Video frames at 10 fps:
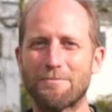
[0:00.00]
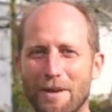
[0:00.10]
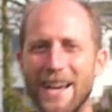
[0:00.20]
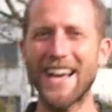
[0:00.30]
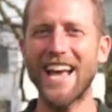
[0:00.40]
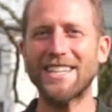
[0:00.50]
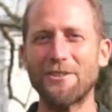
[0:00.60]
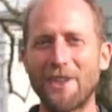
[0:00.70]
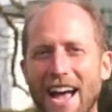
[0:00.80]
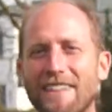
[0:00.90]
Spring has
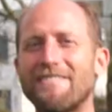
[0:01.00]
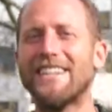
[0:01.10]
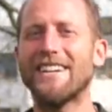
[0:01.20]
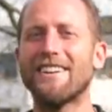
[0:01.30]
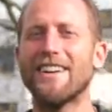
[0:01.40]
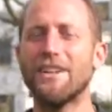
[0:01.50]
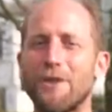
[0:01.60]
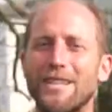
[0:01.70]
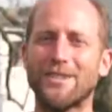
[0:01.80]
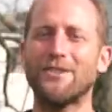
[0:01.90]
arrived here in
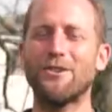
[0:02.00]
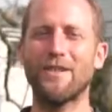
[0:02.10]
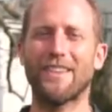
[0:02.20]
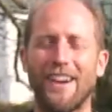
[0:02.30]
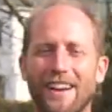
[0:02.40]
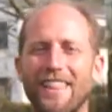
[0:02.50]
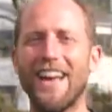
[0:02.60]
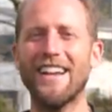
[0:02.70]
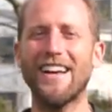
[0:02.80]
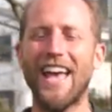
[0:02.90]
Western North
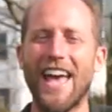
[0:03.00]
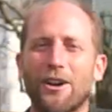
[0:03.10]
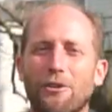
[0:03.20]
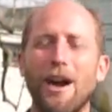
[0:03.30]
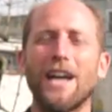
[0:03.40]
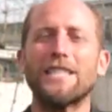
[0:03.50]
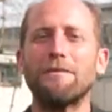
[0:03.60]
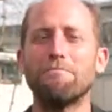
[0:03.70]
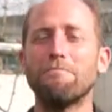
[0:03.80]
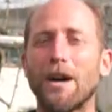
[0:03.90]
Carolina and
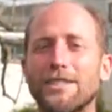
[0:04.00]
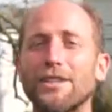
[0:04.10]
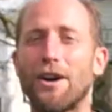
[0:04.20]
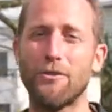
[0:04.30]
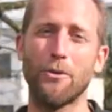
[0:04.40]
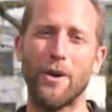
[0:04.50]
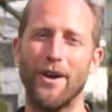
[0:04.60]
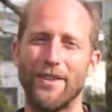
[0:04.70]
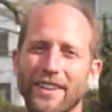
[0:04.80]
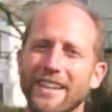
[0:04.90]
across much of the
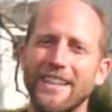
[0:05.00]
world.